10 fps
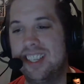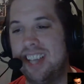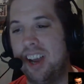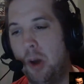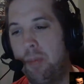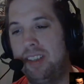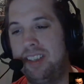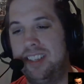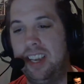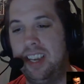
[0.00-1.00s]
because I hope
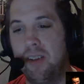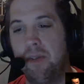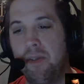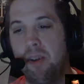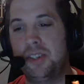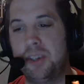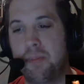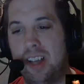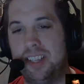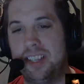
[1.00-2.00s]
this is the
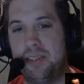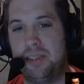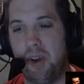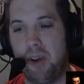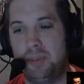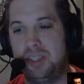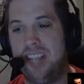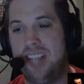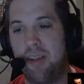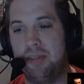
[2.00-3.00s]
conversion process from
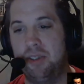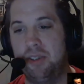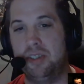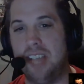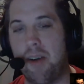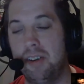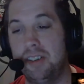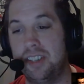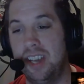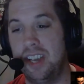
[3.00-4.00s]
stouts to
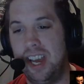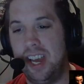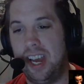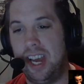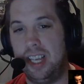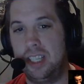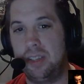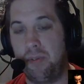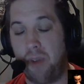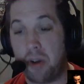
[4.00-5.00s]
sours,
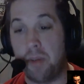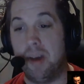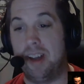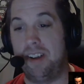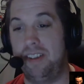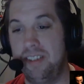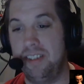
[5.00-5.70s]
is Funk Metal.